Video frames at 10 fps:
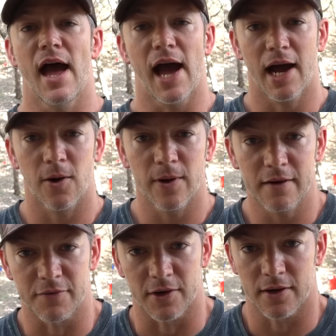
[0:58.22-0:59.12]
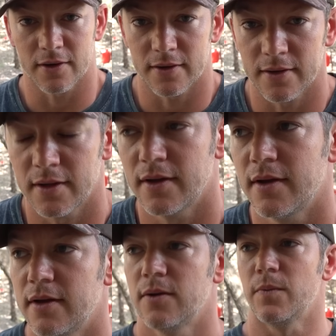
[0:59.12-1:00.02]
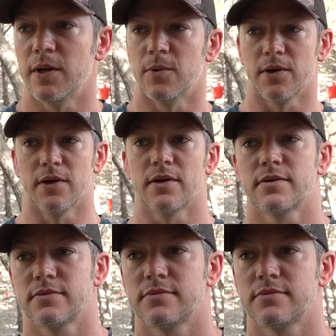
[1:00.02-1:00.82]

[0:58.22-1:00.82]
However, we were